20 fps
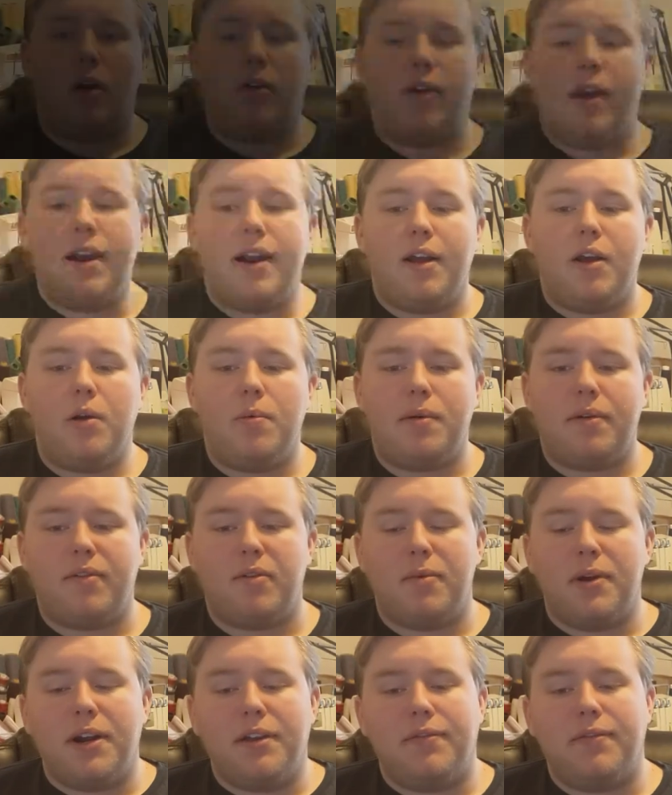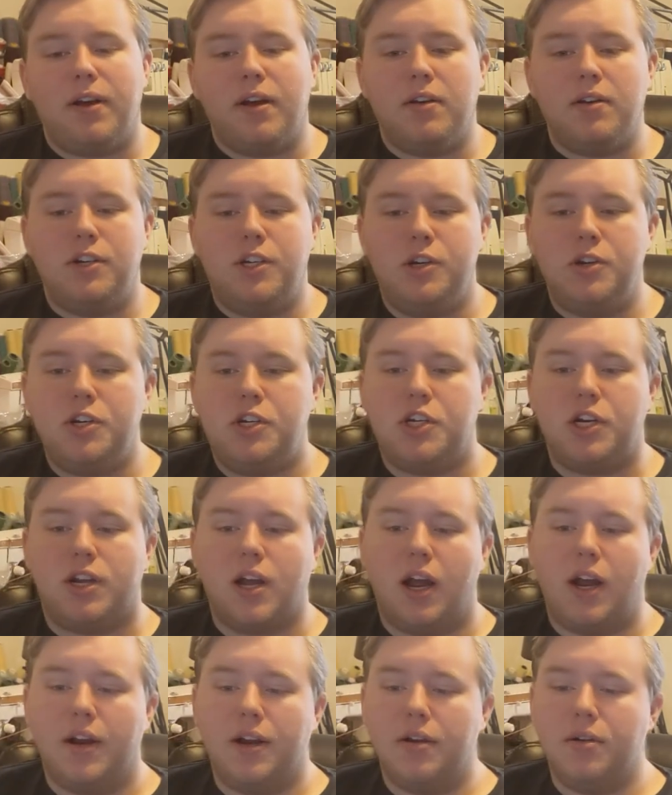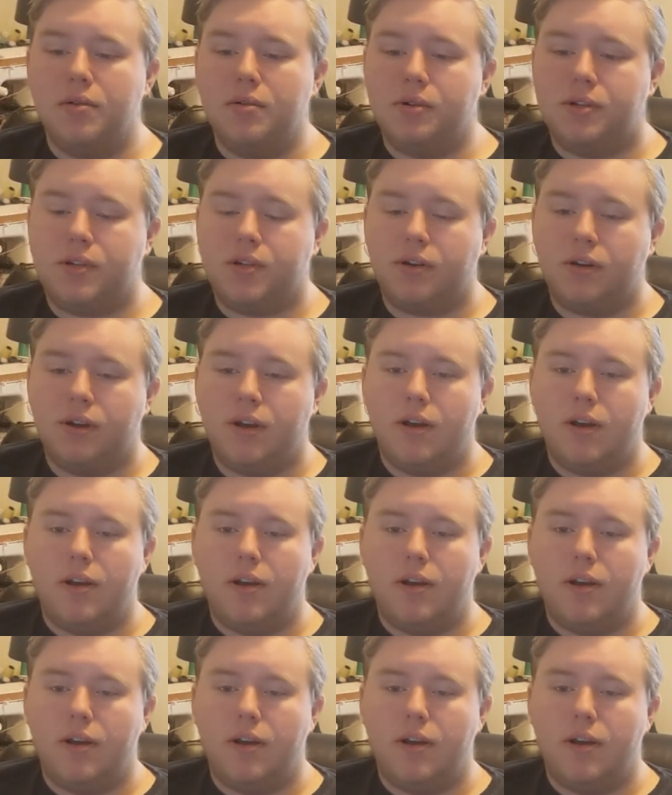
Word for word: All right, I hope everybody found Judy Chicago's